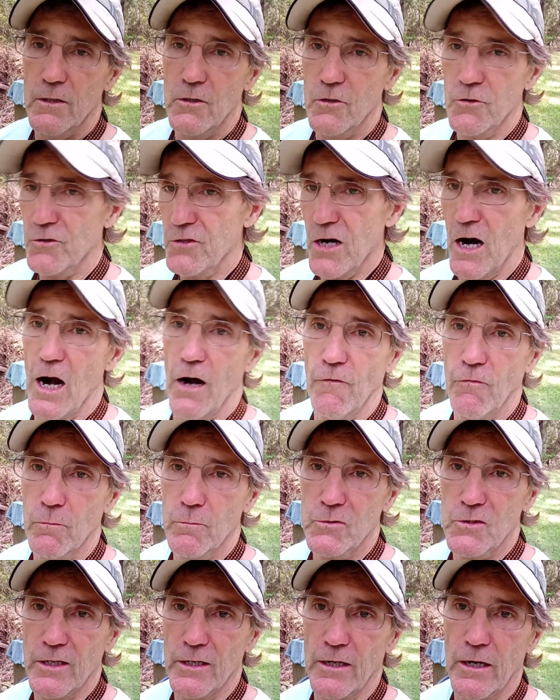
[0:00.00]
you're tired
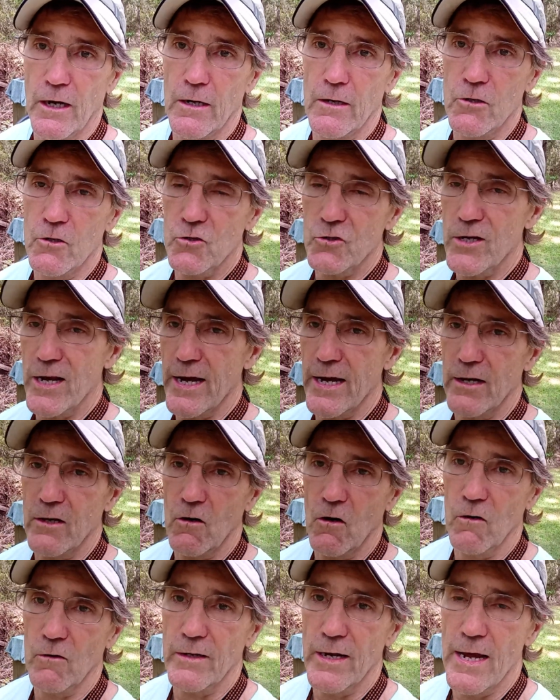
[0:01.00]
from sitting on your stand
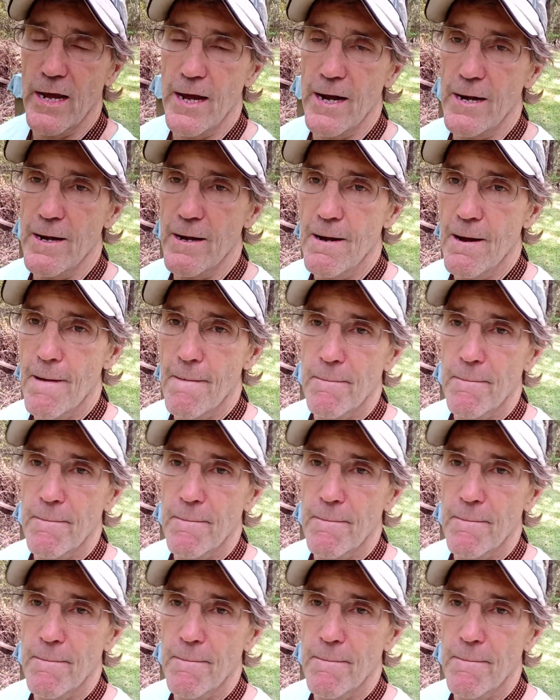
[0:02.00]
all day,